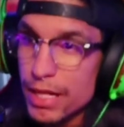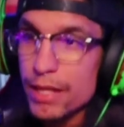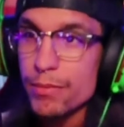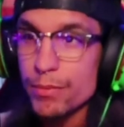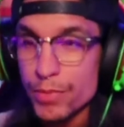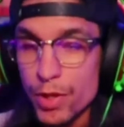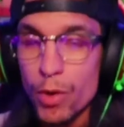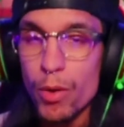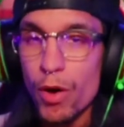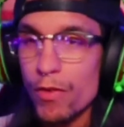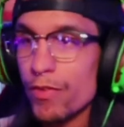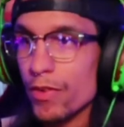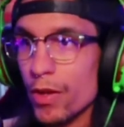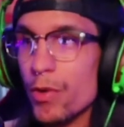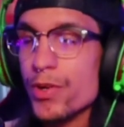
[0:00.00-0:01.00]
Don't
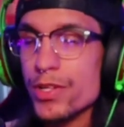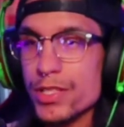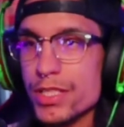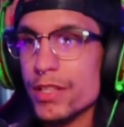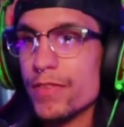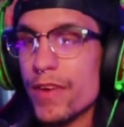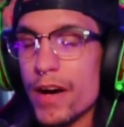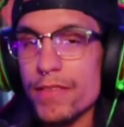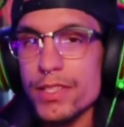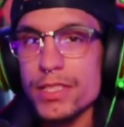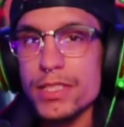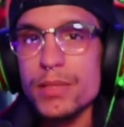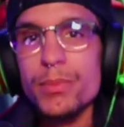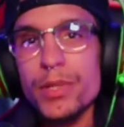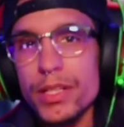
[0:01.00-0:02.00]
overload yourself,
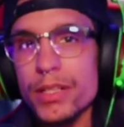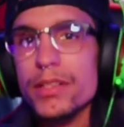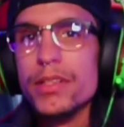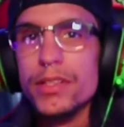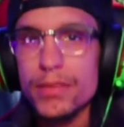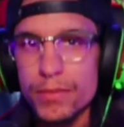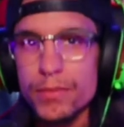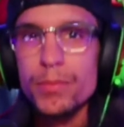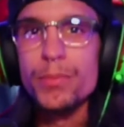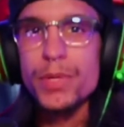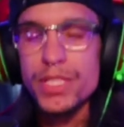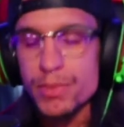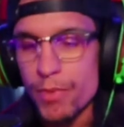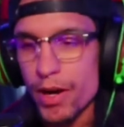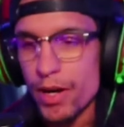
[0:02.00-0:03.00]
obviously, but be
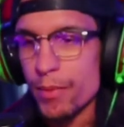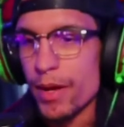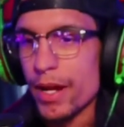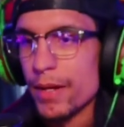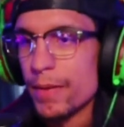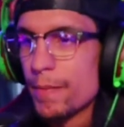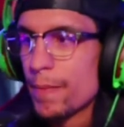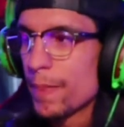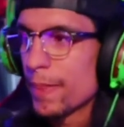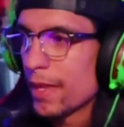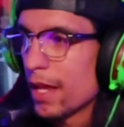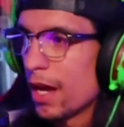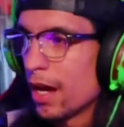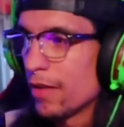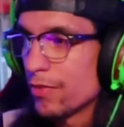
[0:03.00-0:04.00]
smart about it.
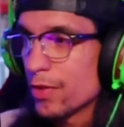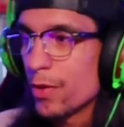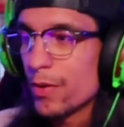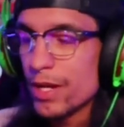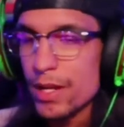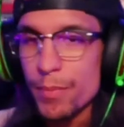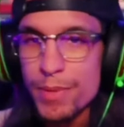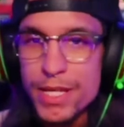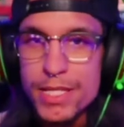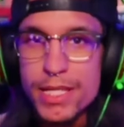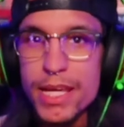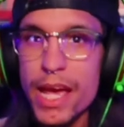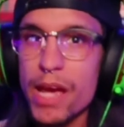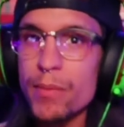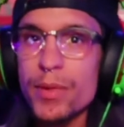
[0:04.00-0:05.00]
If you're going into PC
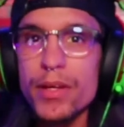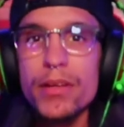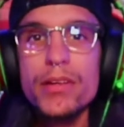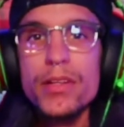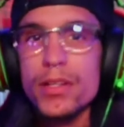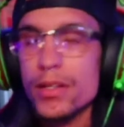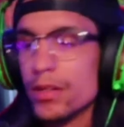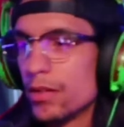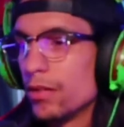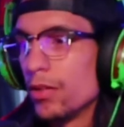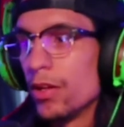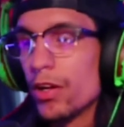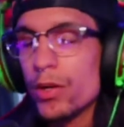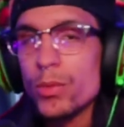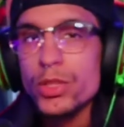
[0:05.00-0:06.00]
gaming,
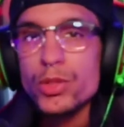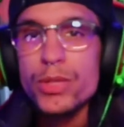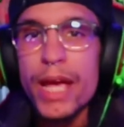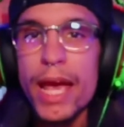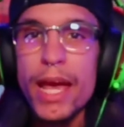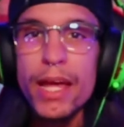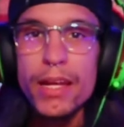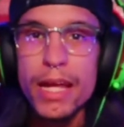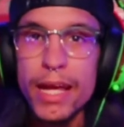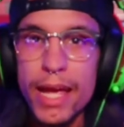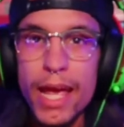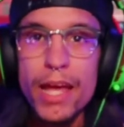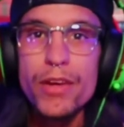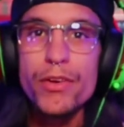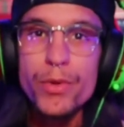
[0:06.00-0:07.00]
learn what you can and
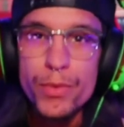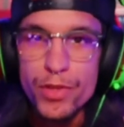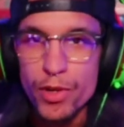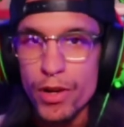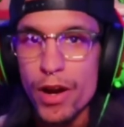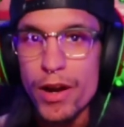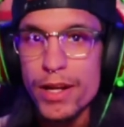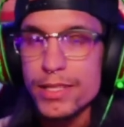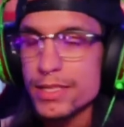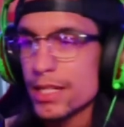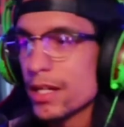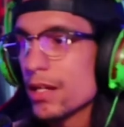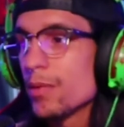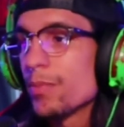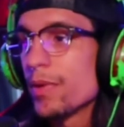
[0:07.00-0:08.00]
can't do with your current
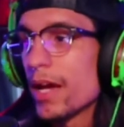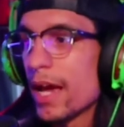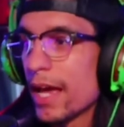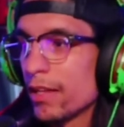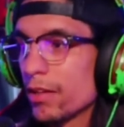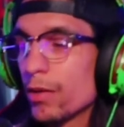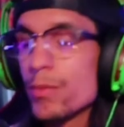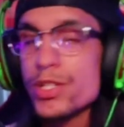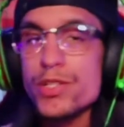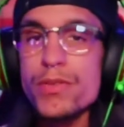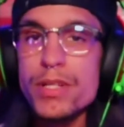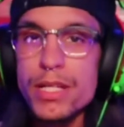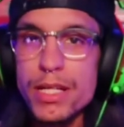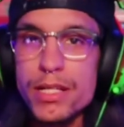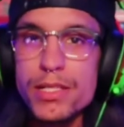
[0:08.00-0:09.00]
setup and learn what you
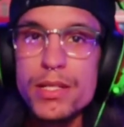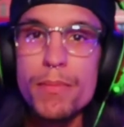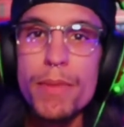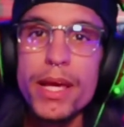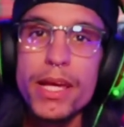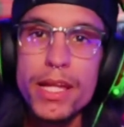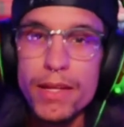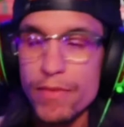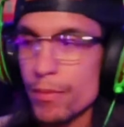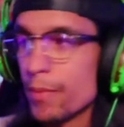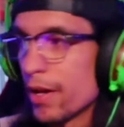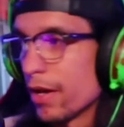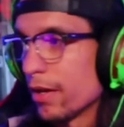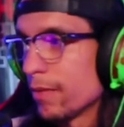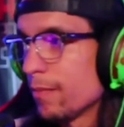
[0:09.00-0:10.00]
need to make it even
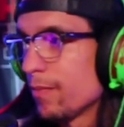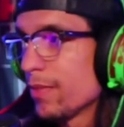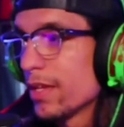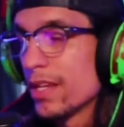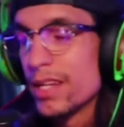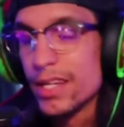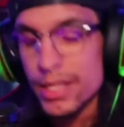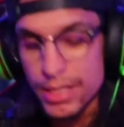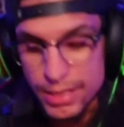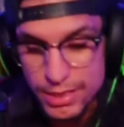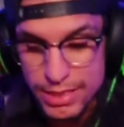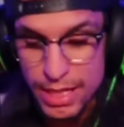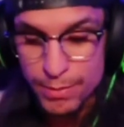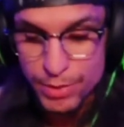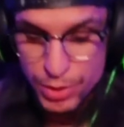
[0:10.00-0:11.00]
better.
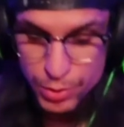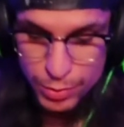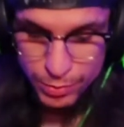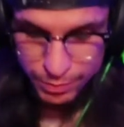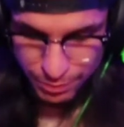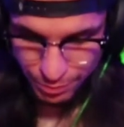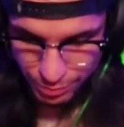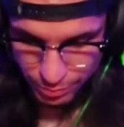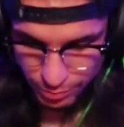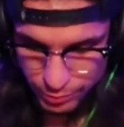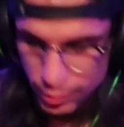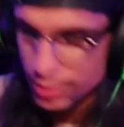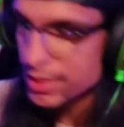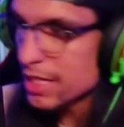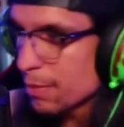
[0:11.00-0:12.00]
Step 2,
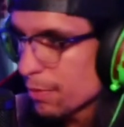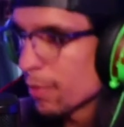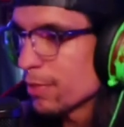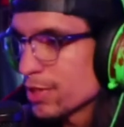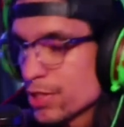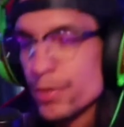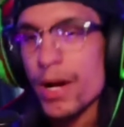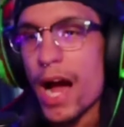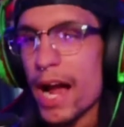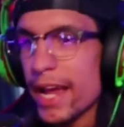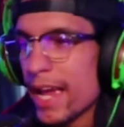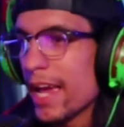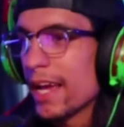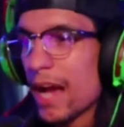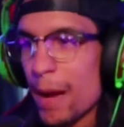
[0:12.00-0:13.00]
or tip number 2,
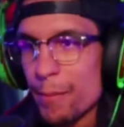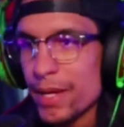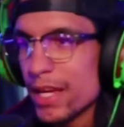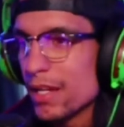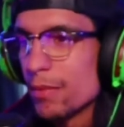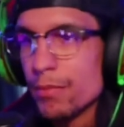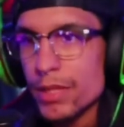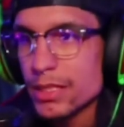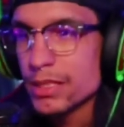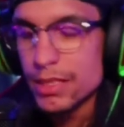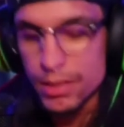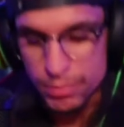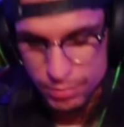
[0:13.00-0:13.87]
I'm getting it mixed up.